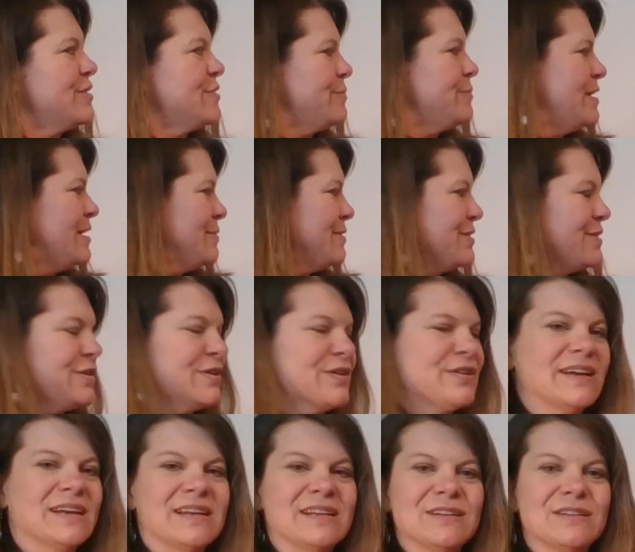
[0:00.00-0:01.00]
thermometer
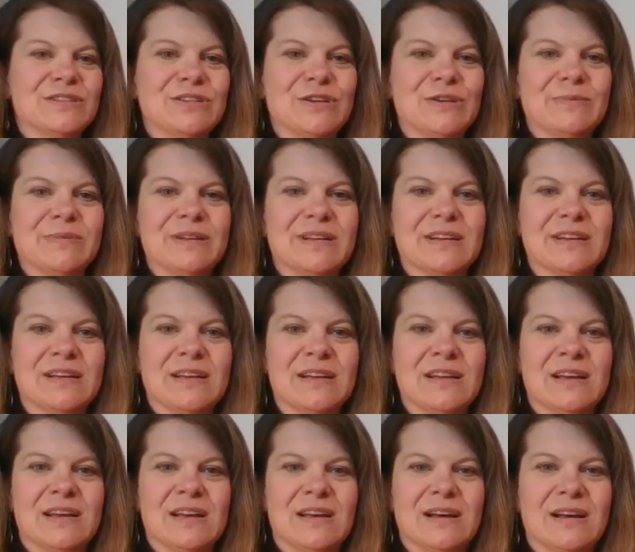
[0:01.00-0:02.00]
and determining
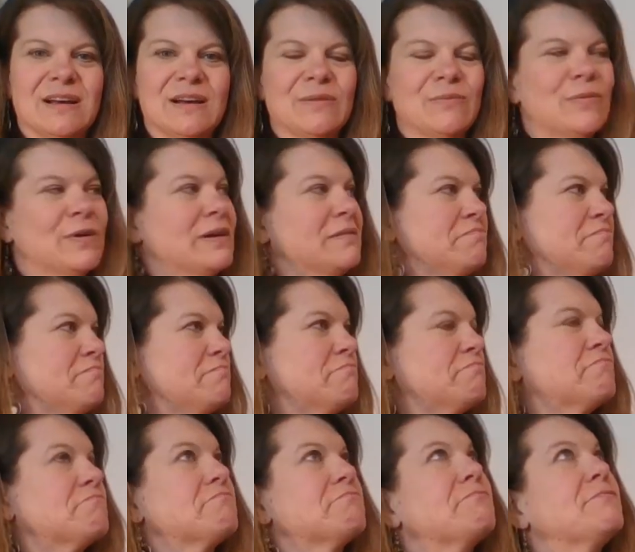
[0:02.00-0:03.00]

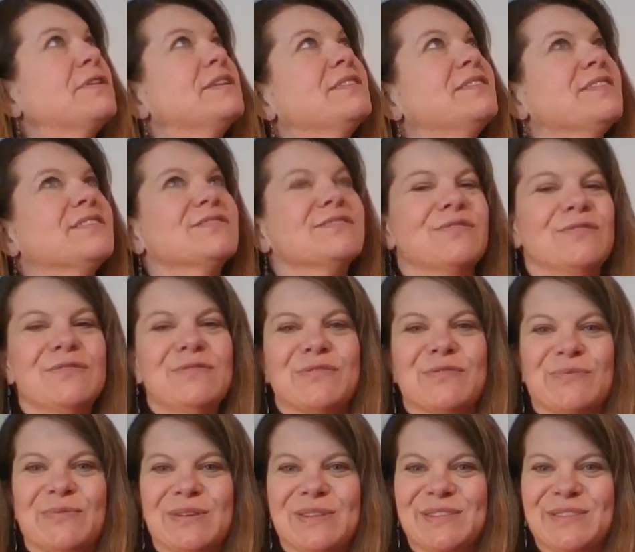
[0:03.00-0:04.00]
what this Earth,
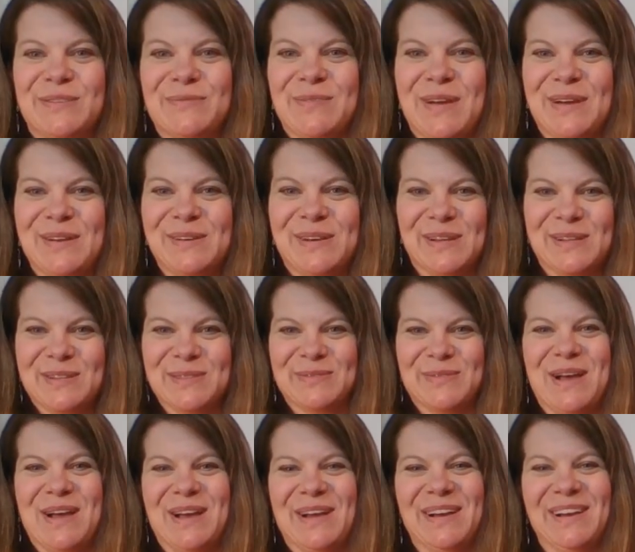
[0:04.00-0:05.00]
what's around us,
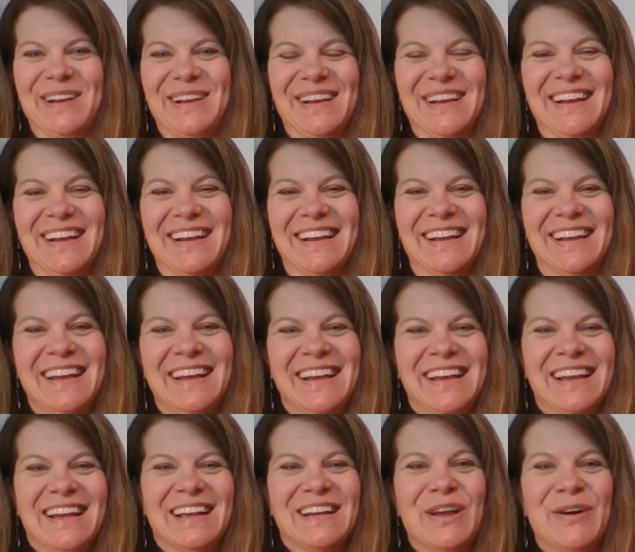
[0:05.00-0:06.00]

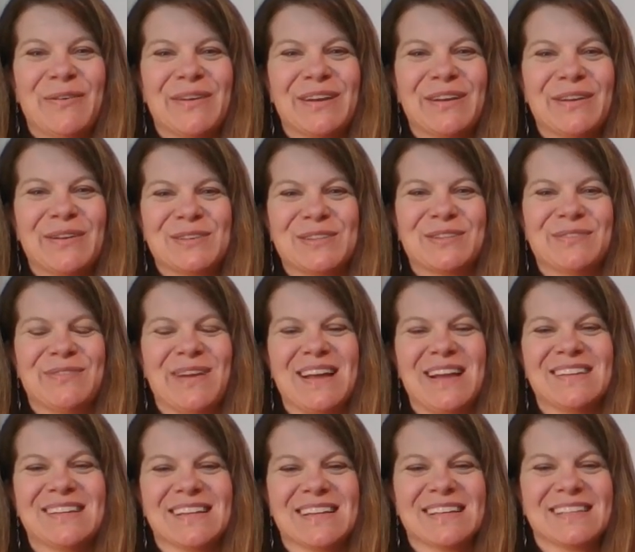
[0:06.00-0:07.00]
knowing your
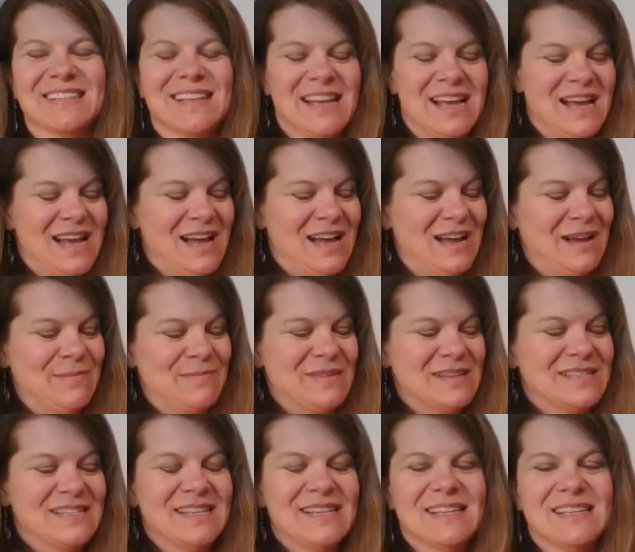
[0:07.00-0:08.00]
surroundings.
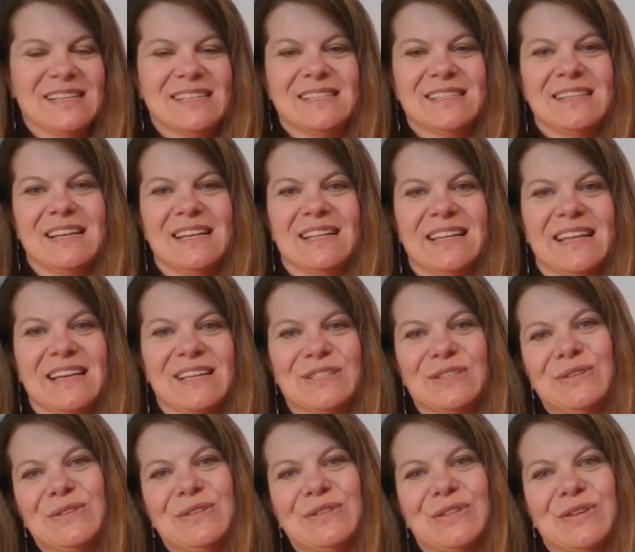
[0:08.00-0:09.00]
This is a
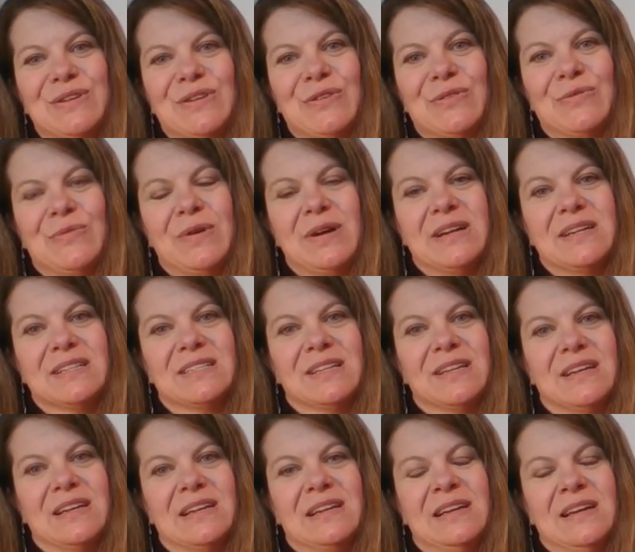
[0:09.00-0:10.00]
laser, so you'll want
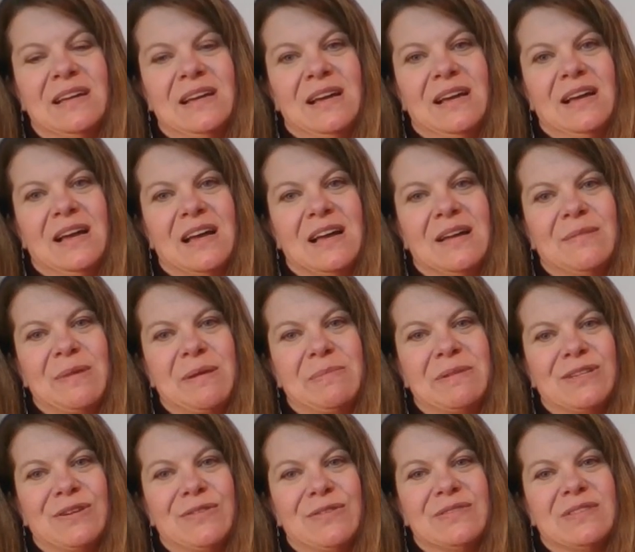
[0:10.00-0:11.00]
to maybe
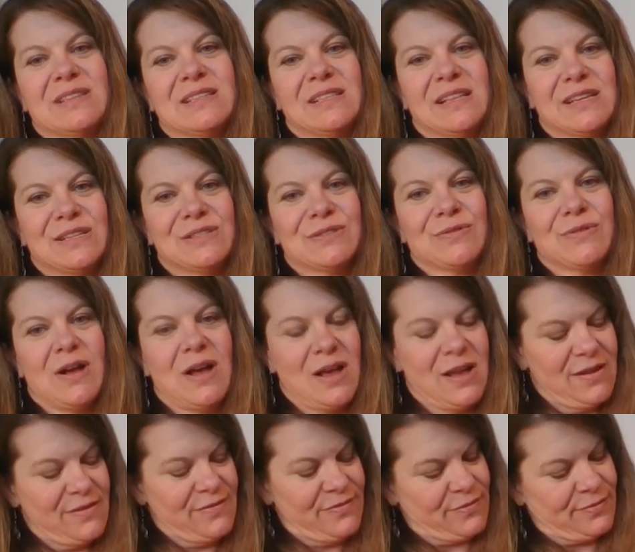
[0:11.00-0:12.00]
turn this laser
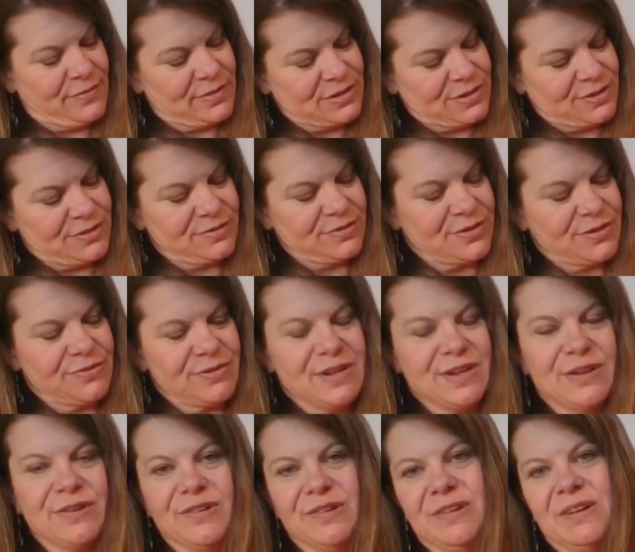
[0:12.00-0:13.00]
off, which you'll do
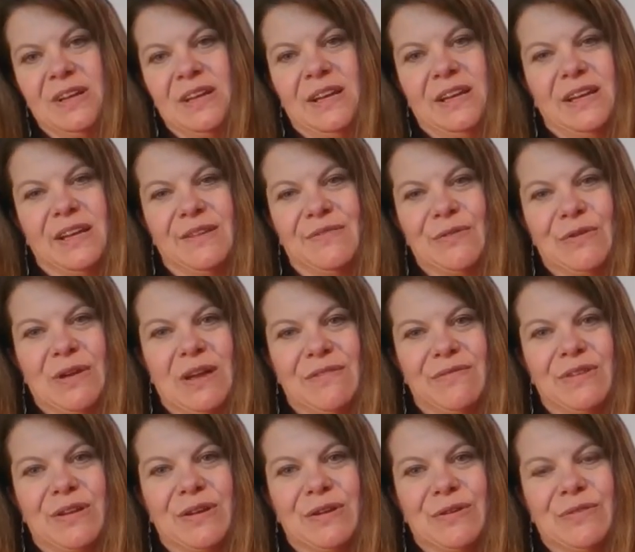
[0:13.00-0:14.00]
here if you
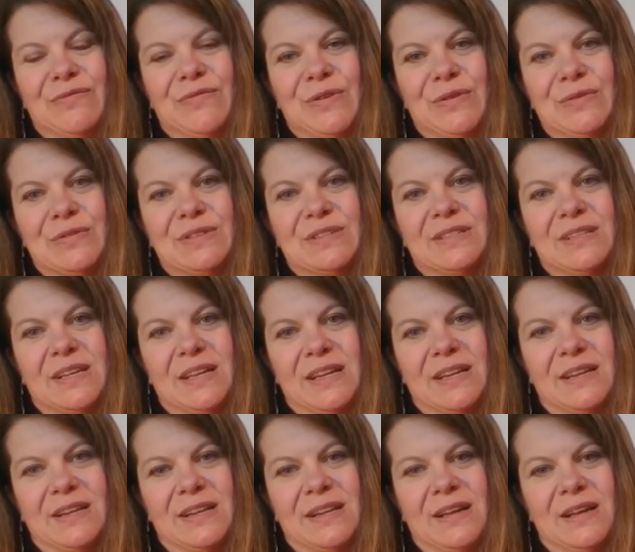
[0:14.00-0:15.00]
have younger folks,
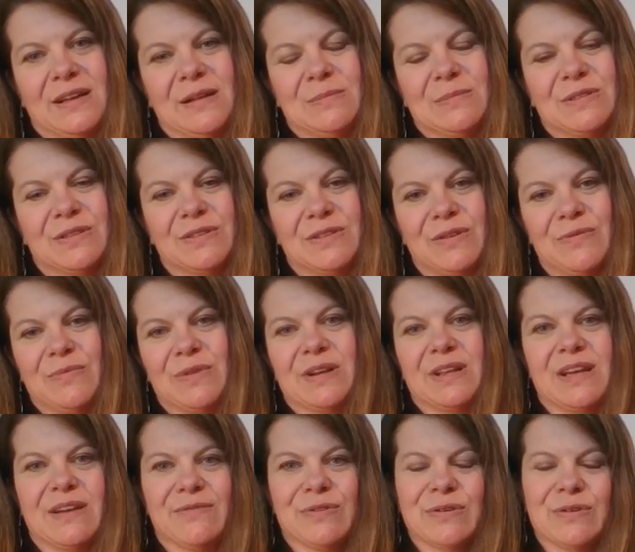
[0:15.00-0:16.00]
and so you don't want
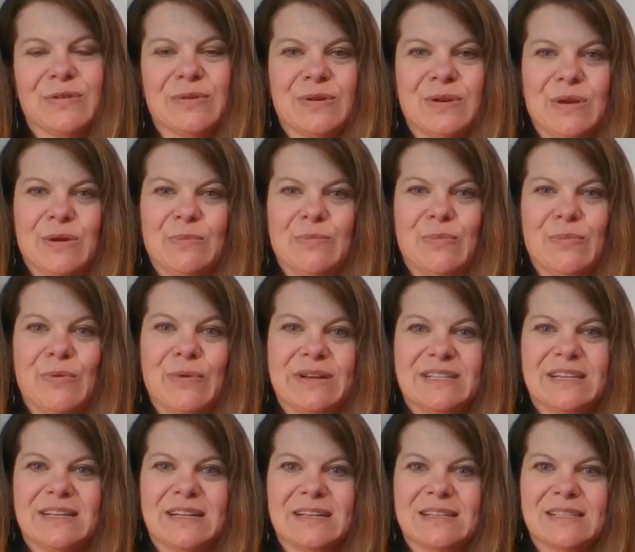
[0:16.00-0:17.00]
to ever
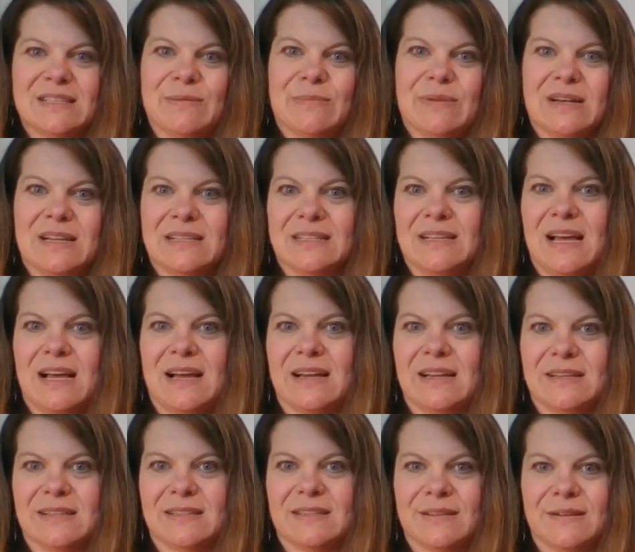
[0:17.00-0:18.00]
point it at somebody's
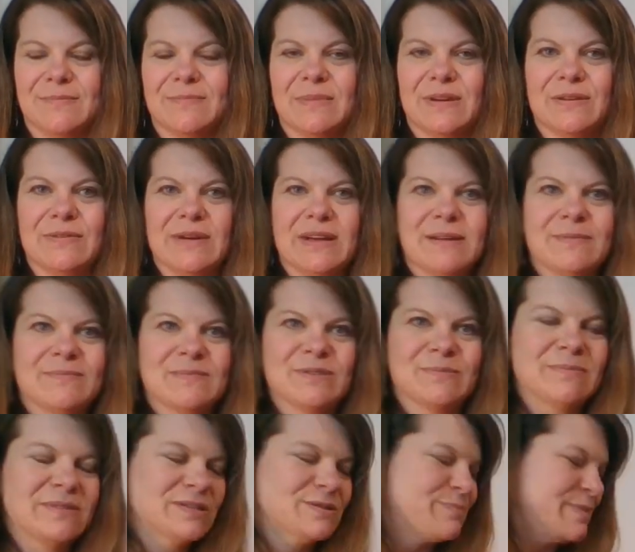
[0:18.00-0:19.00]
eyes. All right, so just